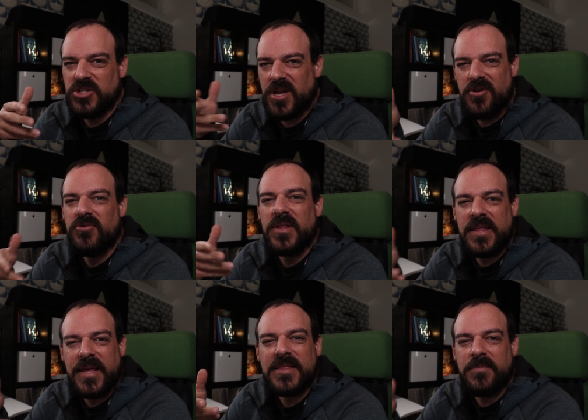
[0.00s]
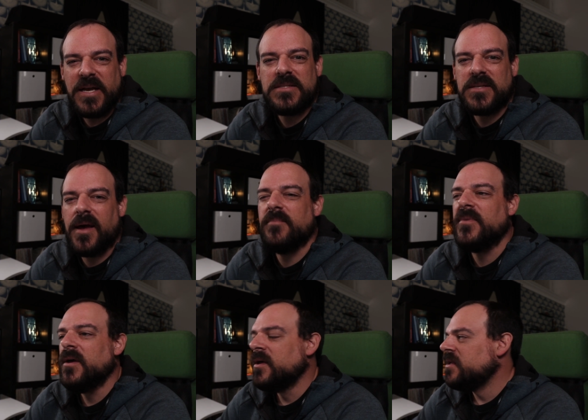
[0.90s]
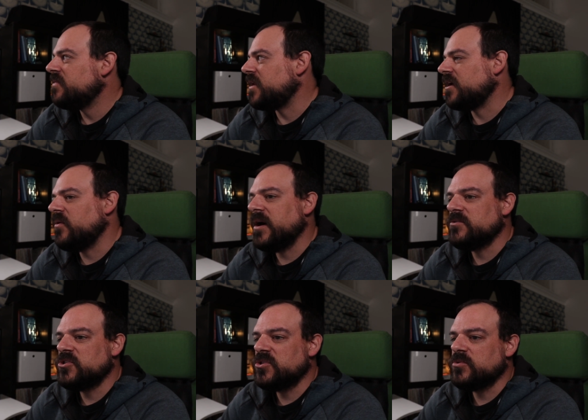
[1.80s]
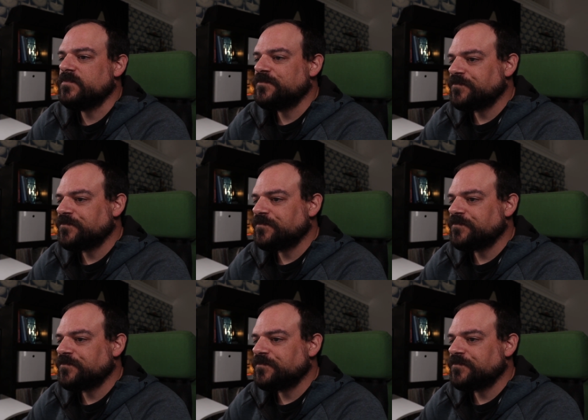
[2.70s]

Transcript: generally like the best time that I go out and shoot.